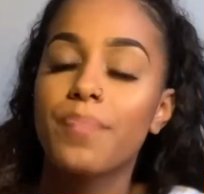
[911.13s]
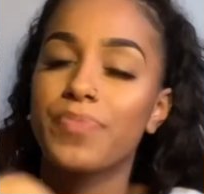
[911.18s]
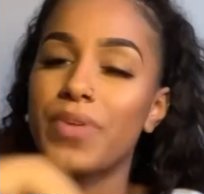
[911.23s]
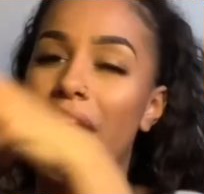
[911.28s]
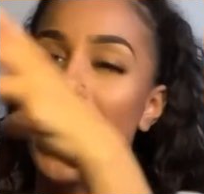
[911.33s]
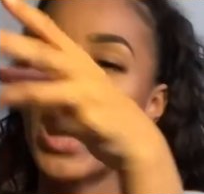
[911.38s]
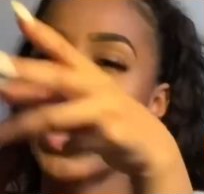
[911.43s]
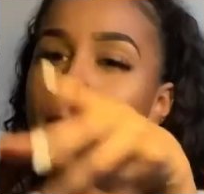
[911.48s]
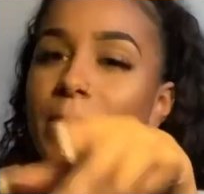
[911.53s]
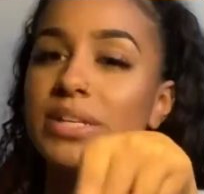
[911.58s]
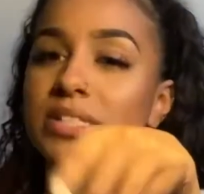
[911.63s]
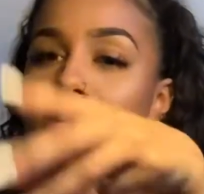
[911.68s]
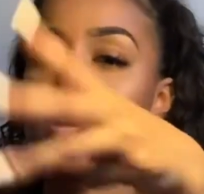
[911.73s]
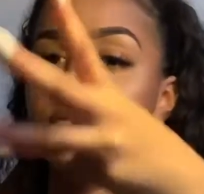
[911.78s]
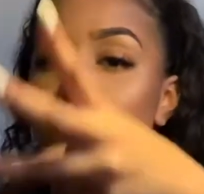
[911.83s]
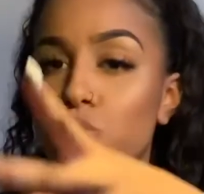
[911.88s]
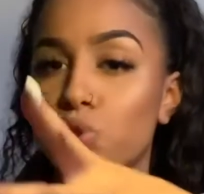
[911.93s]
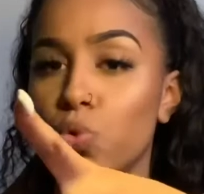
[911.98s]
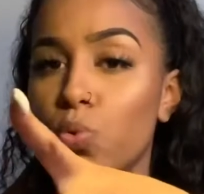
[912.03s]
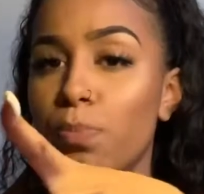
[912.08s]
I got
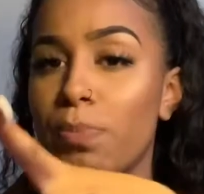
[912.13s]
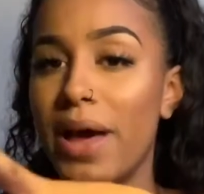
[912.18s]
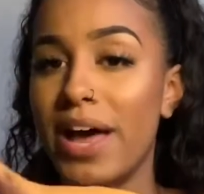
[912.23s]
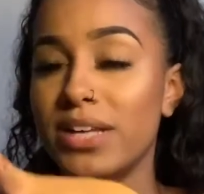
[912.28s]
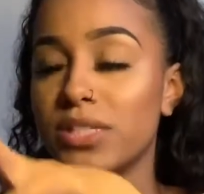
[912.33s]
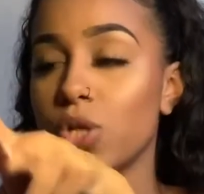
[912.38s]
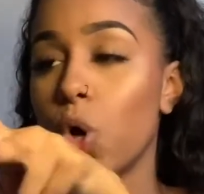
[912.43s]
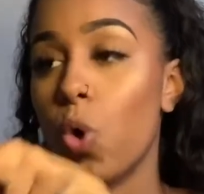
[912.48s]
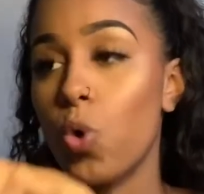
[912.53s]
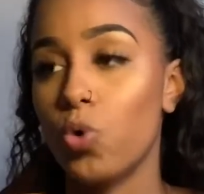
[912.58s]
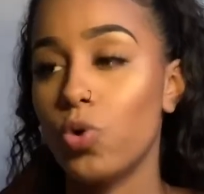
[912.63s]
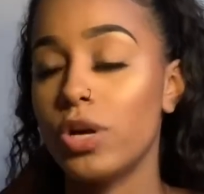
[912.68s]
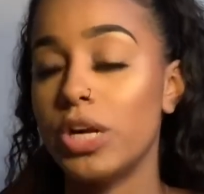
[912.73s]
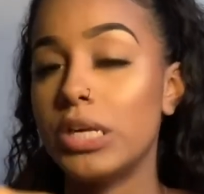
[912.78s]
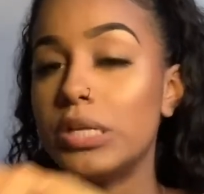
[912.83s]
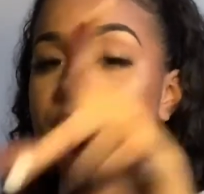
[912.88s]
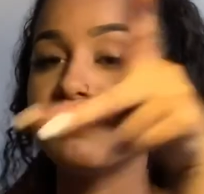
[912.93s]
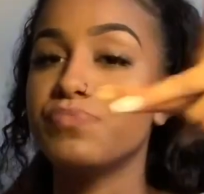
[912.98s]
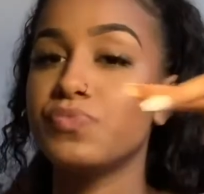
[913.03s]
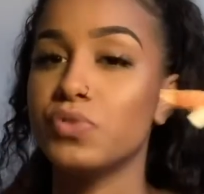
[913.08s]
myself 2 packs
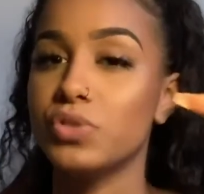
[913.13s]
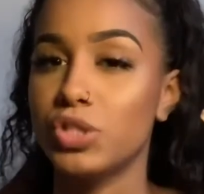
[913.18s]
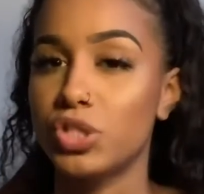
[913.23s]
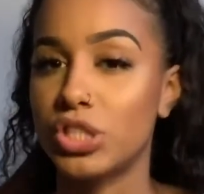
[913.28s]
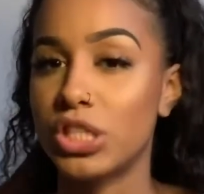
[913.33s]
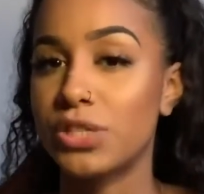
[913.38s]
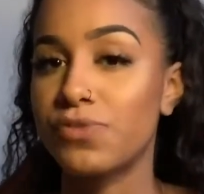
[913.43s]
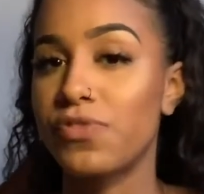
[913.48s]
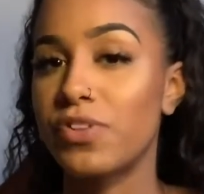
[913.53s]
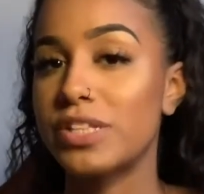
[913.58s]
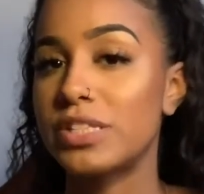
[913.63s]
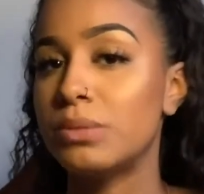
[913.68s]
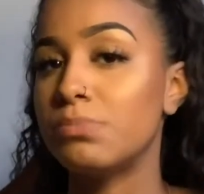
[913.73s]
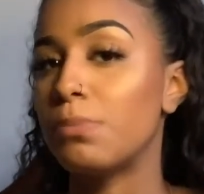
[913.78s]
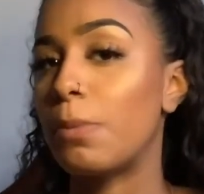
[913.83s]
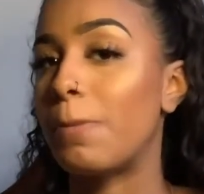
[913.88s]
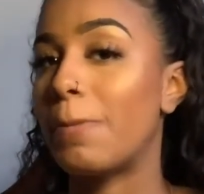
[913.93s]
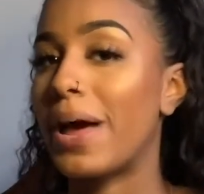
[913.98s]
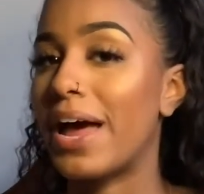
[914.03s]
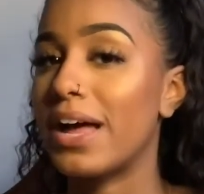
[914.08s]
only. Just for a
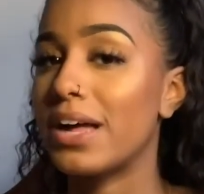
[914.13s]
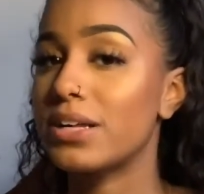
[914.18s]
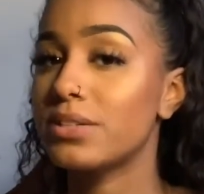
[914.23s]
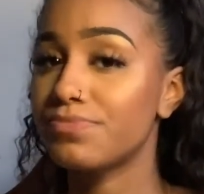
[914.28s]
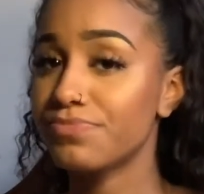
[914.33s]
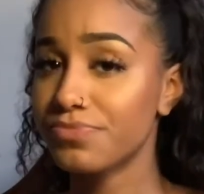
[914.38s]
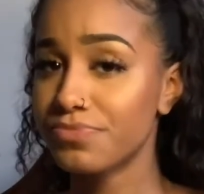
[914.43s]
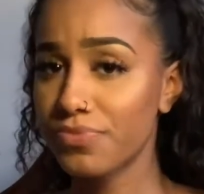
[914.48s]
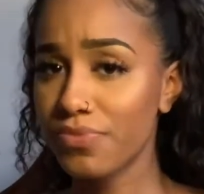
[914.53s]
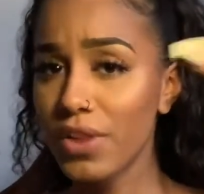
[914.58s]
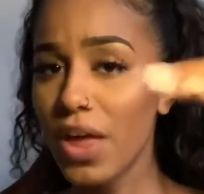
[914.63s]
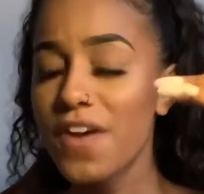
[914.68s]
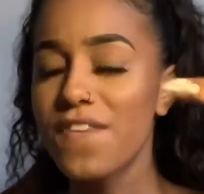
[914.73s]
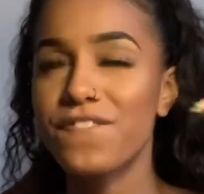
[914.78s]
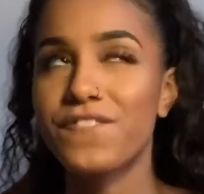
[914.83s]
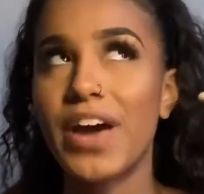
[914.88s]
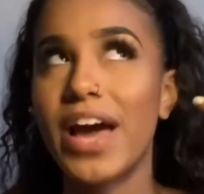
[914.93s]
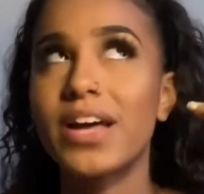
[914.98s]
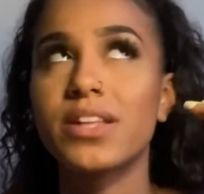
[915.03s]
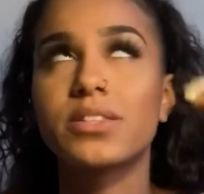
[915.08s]
simple pack.
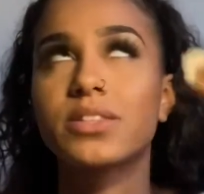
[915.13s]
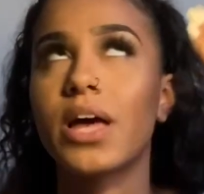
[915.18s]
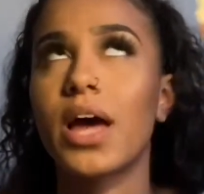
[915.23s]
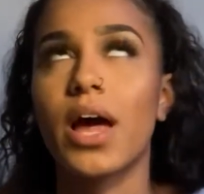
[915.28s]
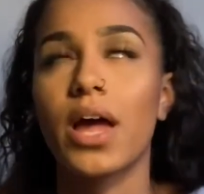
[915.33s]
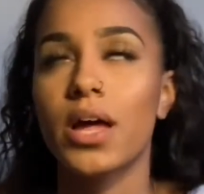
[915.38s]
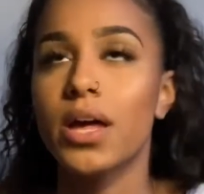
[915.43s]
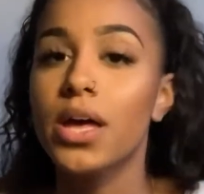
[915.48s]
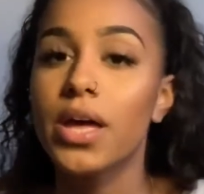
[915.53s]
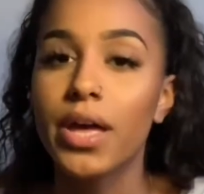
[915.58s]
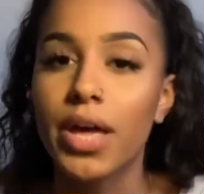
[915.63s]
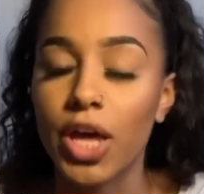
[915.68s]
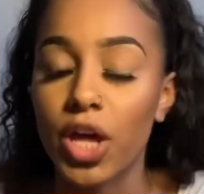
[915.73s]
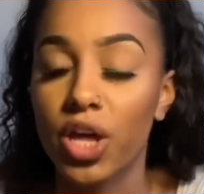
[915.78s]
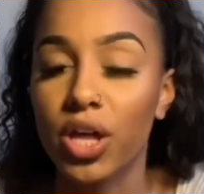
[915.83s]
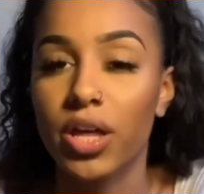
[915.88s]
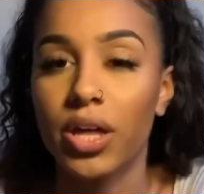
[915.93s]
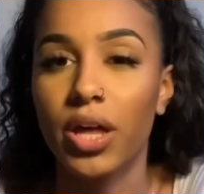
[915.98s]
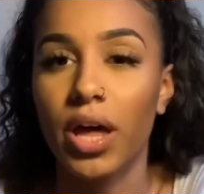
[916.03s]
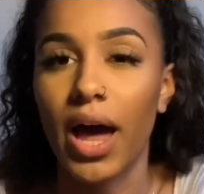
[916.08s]
Like that.
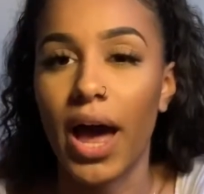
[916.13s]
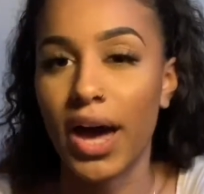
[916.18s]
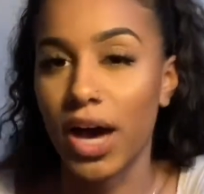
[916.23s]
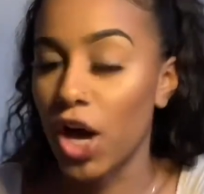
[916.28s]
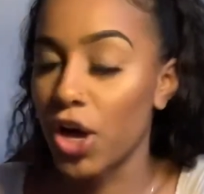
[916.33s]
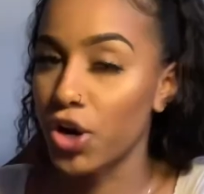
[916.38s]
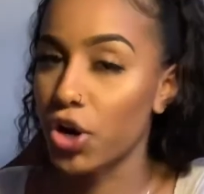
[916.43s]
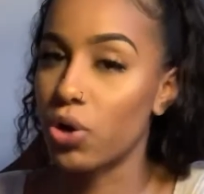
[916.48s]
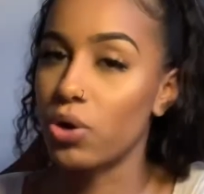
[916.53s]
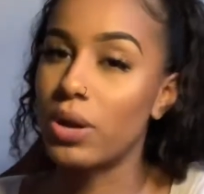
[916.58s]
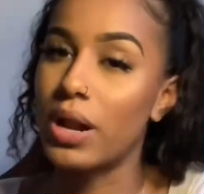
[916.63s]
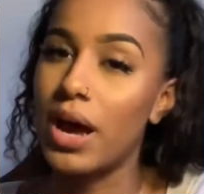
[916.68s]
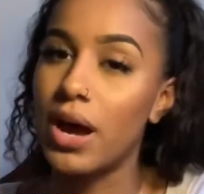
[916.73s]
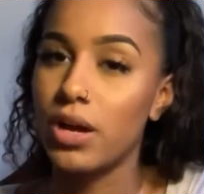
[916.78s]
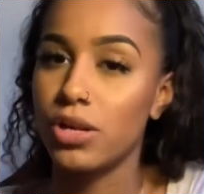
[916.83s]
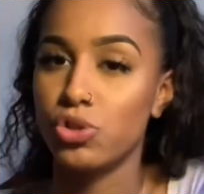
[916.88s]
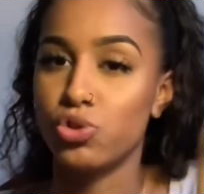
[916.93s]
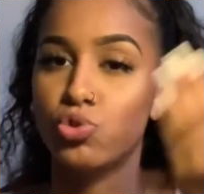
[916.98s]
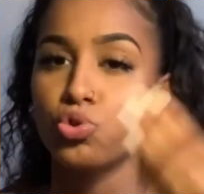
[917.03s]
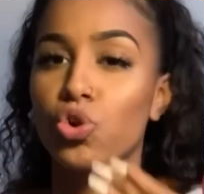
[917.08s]
I got it
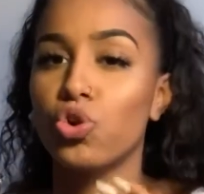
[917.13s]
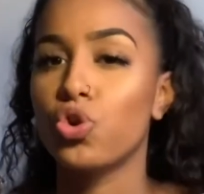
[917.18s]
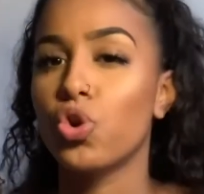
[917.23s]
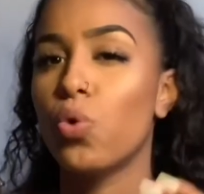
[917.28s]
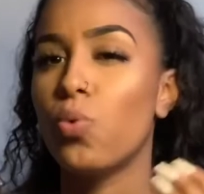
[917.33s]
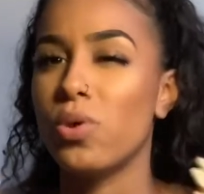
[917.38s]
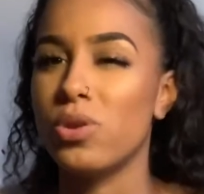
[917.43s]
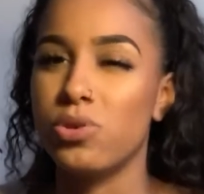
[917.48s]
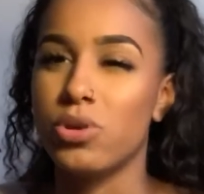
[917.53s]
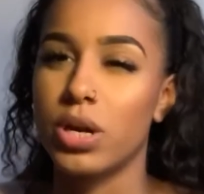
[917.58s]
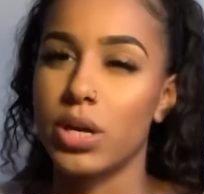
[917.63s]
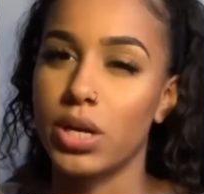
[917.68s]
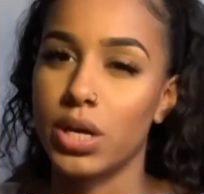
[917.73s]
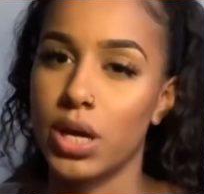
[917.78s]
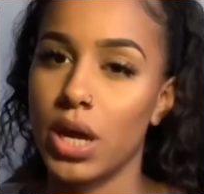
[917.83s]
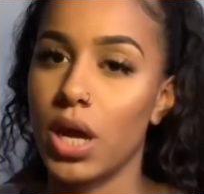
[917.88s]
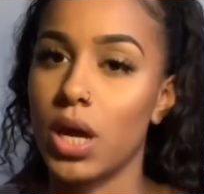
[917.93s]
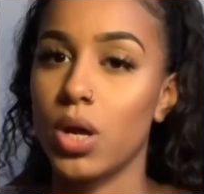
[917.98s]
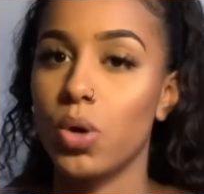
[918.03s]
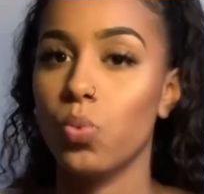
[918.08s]
online. You don't know what you're going to
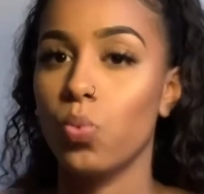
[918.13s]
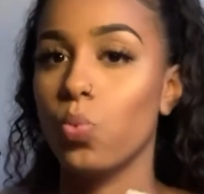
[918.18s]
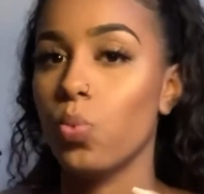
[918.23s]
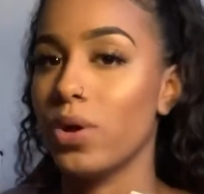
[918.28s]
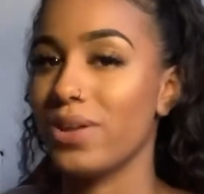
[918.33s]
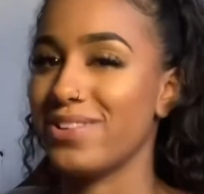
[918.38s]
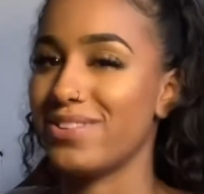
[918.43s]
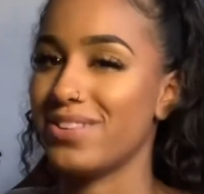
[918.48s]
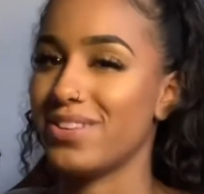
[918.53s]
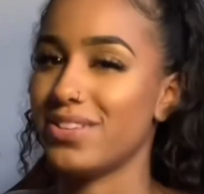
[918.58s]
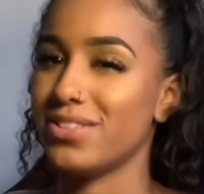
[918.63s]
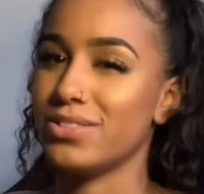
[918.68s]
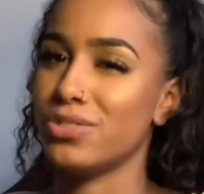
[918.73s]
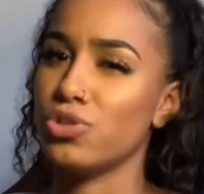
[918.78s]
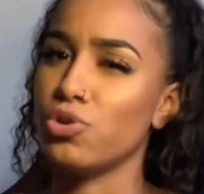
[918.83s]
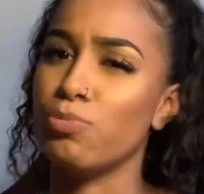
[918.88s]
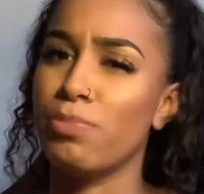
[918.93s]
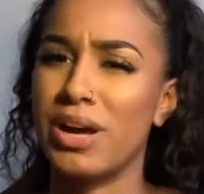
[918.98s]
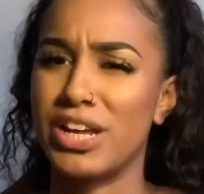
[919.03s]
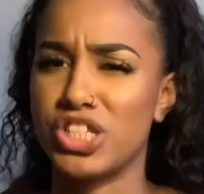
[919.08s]
get when
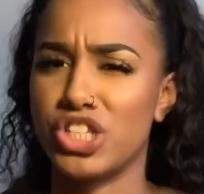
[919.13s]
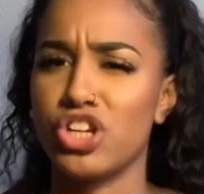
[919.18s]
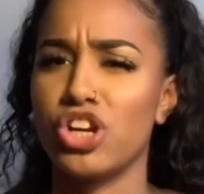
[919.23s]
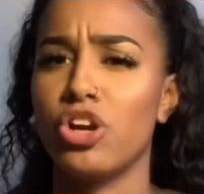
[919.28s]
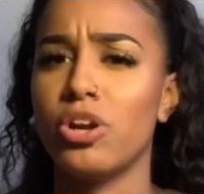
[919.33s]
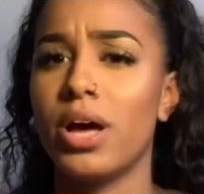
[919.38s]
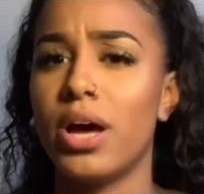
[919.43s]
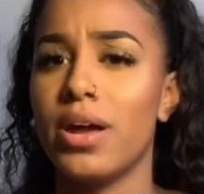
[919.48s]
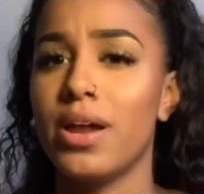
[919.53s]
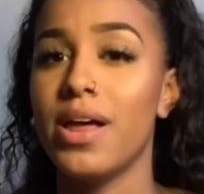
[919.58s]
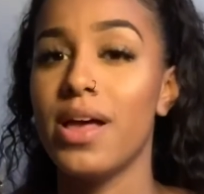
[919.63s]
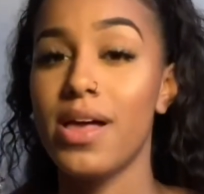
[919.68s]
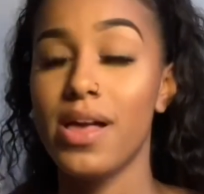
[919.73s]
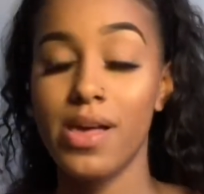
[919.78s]
you buy shit online.